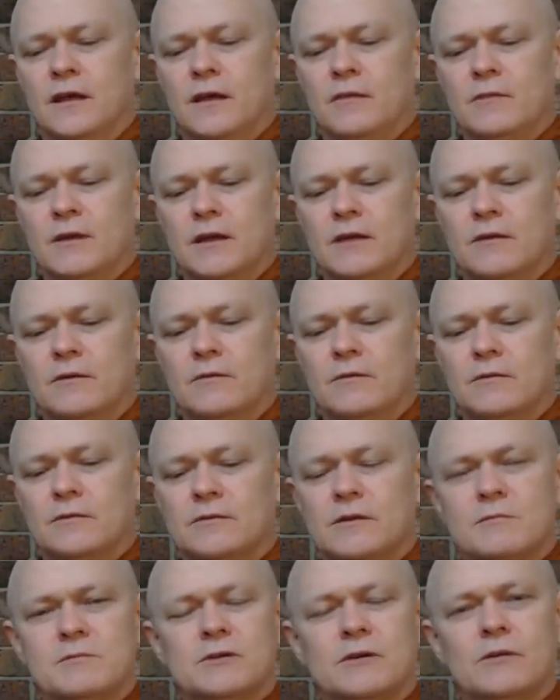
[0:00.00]
I'm like,
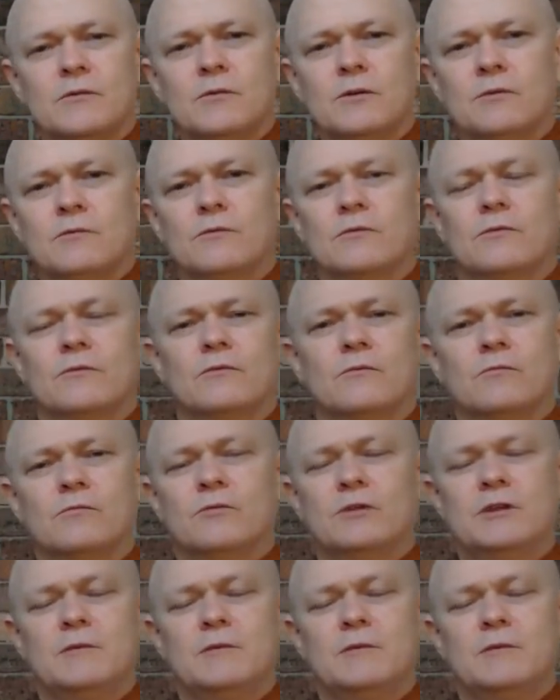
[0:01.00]
I'm sorry, what do you